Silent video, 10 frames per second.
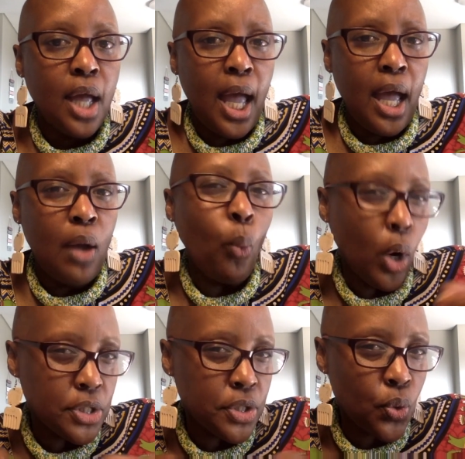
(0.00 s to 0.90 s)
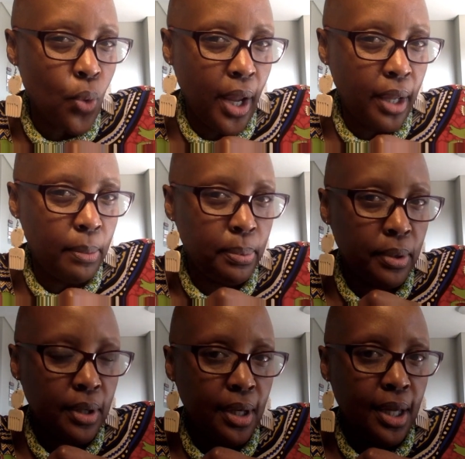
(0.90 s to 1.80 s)
was it rape?
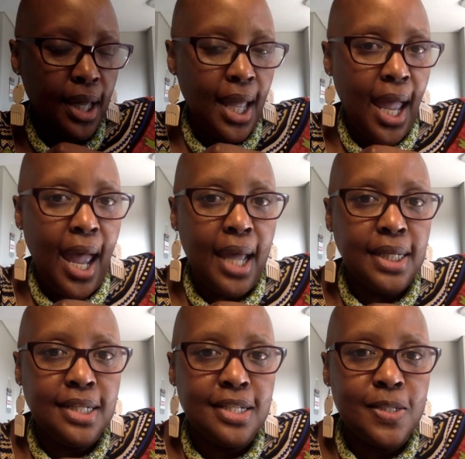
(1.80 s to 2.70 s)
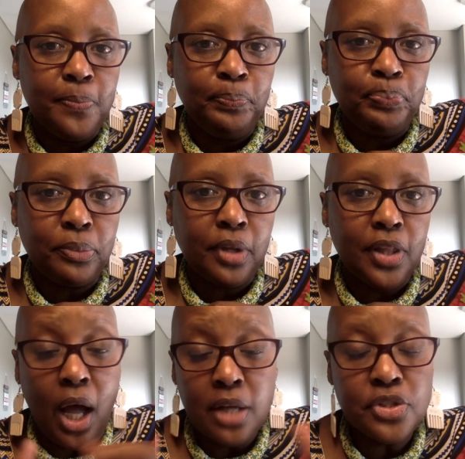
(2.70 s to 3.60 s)
And
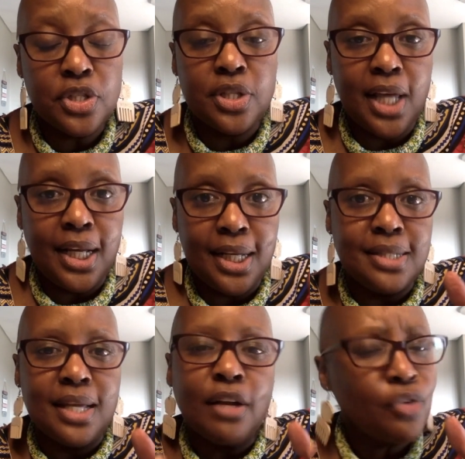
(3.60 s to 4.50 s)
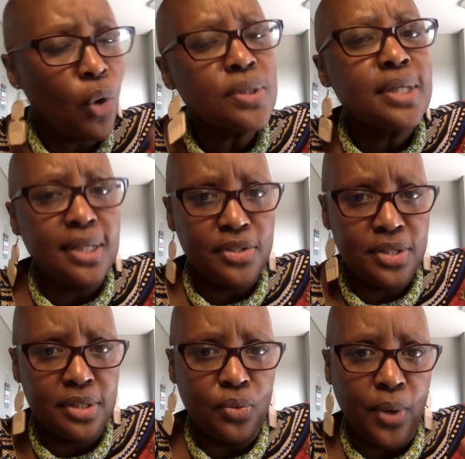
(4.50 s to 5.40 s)
the answer to that is that, of course, it is
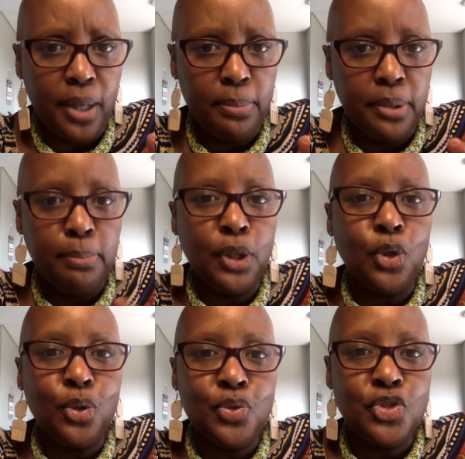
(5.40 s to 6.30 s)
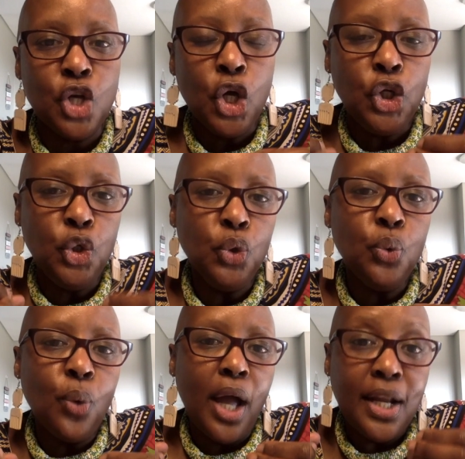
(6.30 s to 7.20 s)
still rape, because
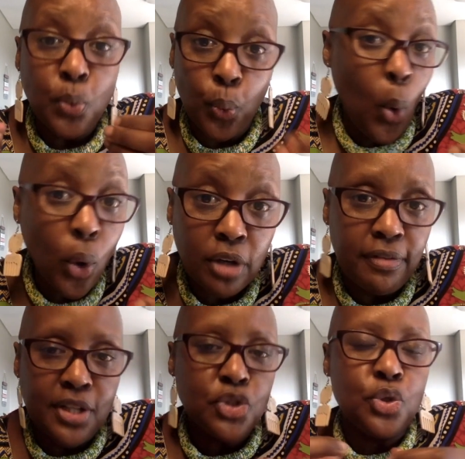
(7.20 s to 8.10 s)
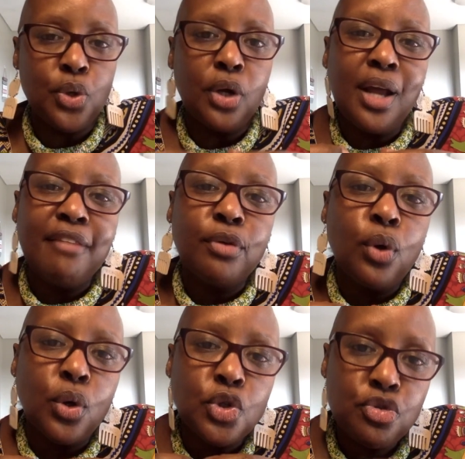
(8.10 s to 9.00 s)
you and all of us do not have a
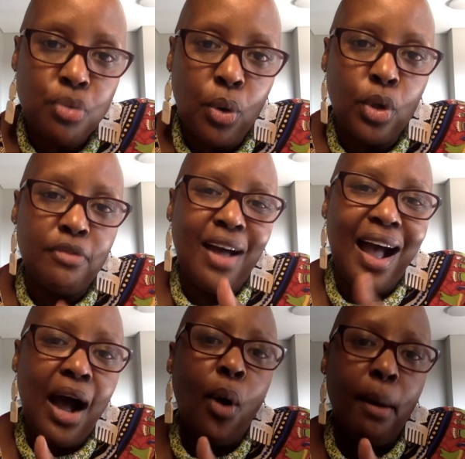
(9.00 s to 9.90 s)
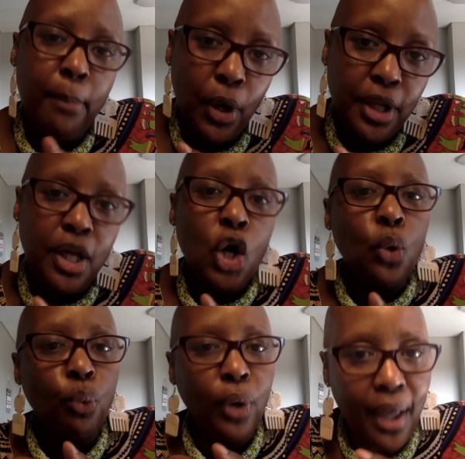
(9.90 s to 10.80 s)
control on how our body
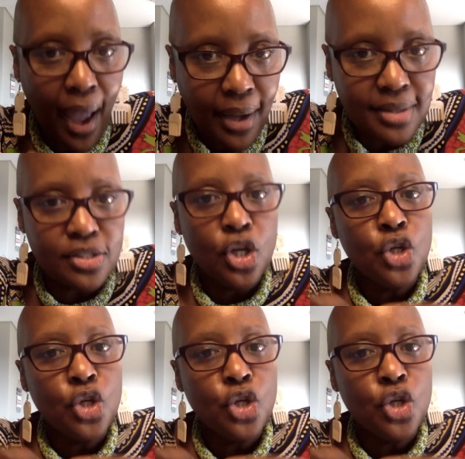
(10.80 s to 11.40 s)
reacts